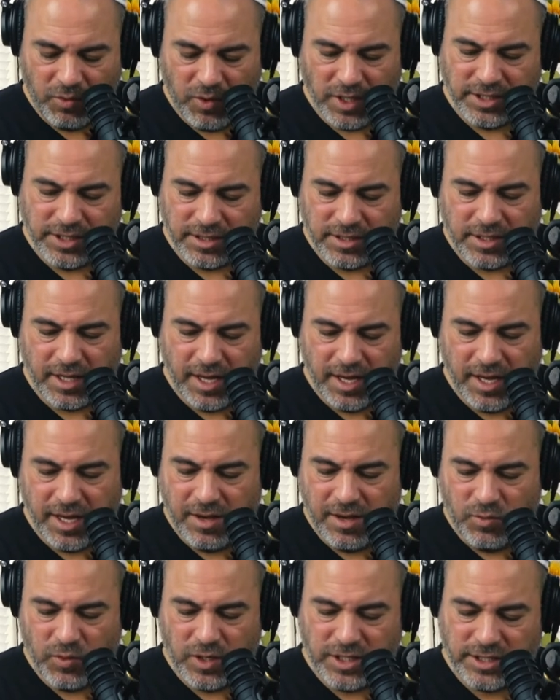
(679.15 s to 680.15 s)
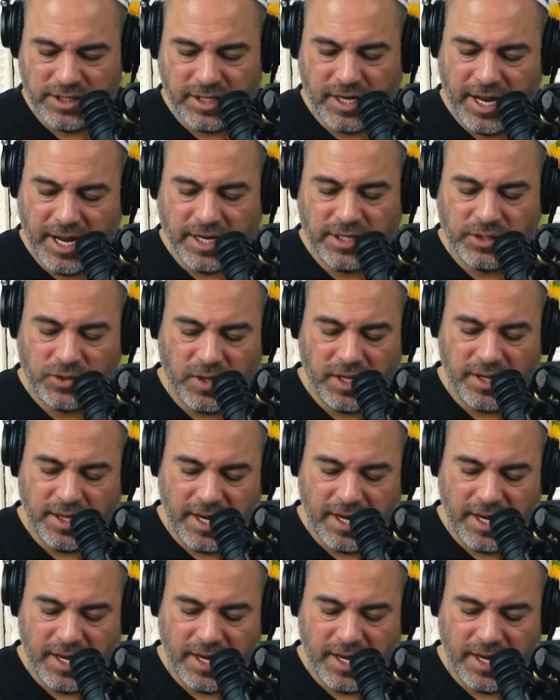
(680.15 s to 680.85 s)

What's the next one?